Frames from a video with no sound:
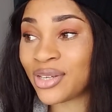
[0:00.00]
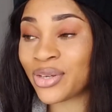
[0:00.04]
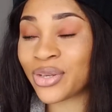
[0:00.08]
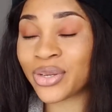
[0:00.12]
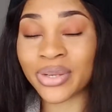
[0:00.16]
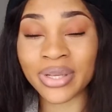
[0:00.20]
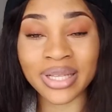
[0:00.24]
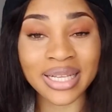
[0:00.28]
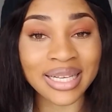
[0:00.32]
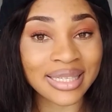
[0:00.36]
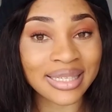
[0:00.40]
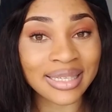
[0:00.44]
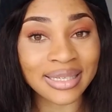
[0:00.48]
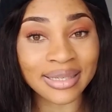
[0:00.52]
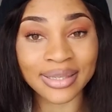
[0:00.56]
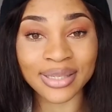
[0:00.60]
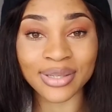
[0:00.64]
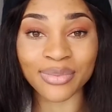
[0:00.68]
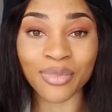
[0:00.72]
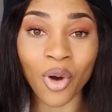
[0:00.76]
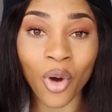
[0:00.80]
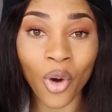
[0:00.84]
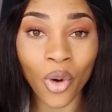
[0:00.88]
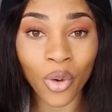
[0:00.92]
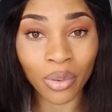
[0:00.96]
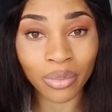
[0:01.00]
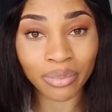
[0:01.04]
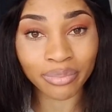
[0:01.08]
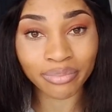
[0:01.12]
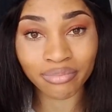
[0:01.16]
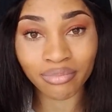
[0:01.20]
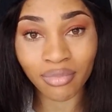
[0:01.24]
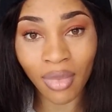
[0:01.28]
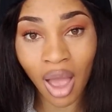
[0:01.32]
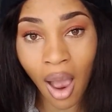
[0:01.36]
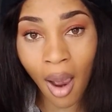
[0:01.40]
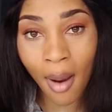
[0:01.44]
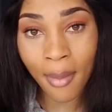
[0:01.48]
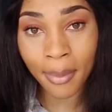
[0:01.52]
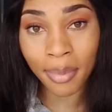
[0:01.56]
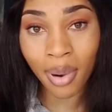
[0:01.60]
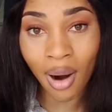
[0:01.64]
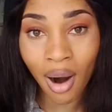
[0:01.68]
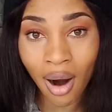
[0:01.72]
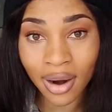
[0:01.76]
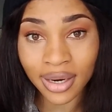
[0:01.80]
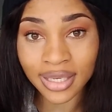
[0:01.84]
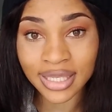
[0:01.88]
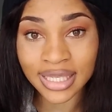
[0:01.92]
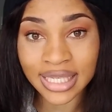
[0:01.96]
You know, there's a small
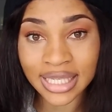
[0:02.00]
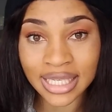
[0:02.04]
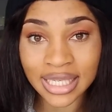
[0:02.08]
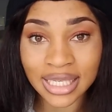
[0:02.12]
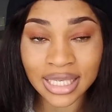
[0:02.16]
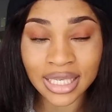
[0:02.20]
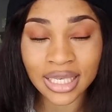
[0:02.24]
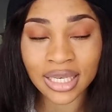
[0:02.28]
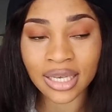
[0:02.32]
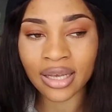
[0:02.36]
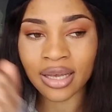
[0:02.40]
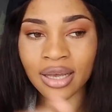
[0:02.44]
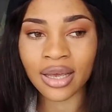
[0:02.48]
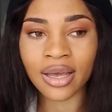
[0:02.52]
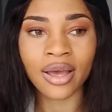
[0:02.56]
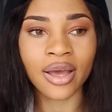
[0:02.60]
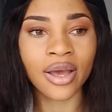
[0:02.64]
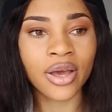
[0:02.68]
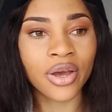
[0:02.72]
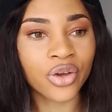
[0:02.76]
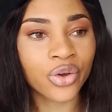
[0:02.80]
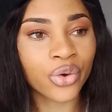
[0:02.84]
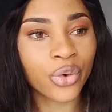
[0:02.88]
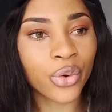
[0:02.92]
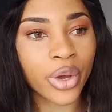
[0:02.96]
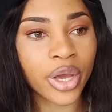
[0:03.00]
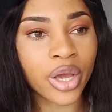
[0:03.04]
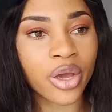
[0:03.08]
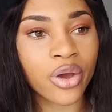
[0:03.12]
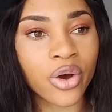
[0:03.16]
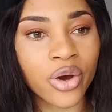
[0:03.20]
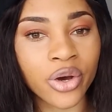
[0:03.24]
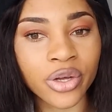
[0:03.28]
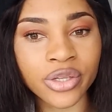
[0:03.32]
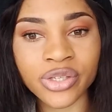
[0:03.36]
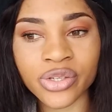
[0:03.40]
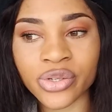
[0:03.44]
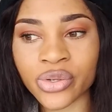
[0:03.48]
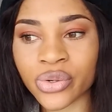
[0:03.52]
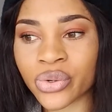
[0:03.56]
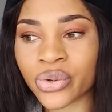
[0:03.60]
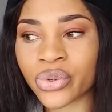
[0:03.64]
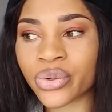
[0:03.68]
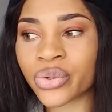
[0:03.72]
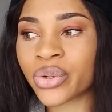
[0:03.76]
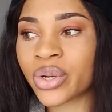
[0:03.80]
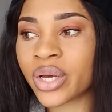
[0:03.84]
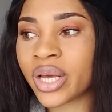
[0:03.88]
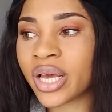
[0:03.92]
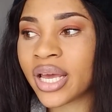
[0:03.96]
party going on,
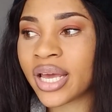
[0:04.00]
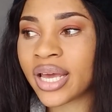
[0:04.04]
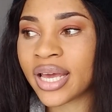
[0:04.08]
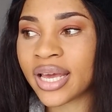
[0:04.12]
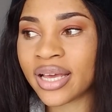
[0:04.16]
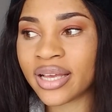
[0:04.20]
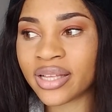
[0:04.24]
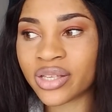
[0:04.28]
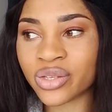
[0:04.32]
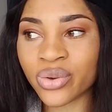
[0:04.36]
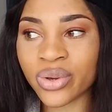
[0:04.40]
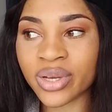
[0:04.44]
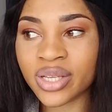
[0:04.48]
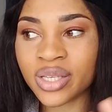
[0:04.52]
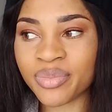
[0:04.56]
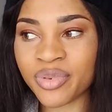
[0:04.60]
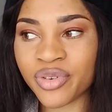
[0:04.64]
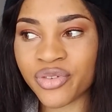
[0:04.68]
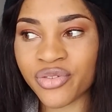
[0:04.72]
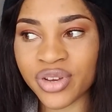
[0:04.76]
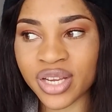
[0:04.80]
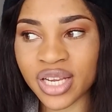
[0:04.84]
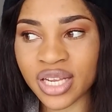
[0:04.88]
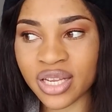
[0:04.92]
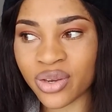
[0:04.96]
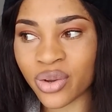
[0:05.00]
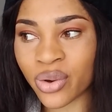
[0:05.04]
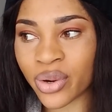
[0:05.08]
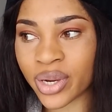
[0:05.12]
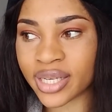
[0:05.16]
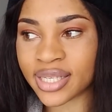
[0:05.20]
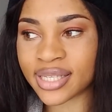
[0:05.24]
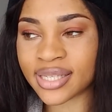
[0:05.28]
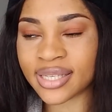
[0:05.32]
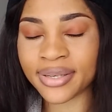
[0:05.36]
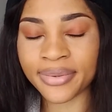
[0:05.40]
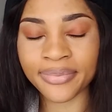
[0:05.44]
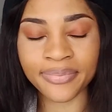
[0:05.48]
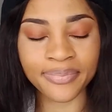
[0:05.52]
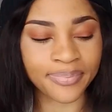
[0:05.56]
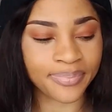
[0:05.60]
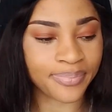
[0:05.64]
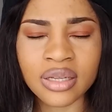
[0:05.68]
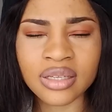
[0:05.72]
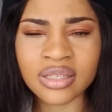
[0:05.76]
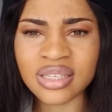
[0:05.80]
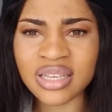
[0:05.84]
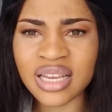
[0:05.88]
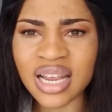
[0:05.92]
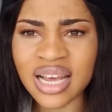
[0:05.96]
so it's going to be really noisy.
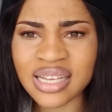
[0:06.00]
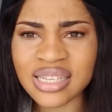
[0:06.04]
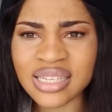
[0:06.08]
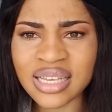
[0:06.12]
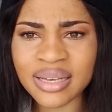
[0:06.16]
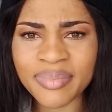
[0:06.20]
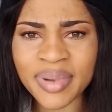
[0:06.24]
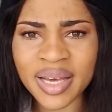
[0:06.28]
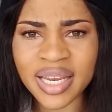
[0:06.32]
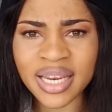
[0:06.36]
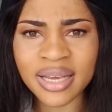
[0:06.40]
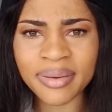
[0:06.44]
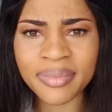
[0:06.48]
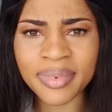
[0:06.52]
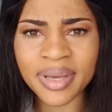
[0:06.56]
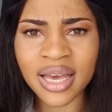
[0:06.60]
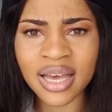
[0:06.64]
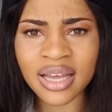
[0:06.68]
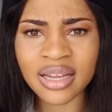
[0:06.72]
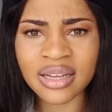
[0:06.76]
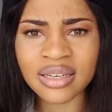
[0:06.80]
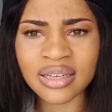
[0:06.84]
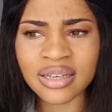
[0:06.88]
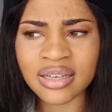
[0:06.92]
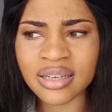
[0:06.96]
Did I say my name yet?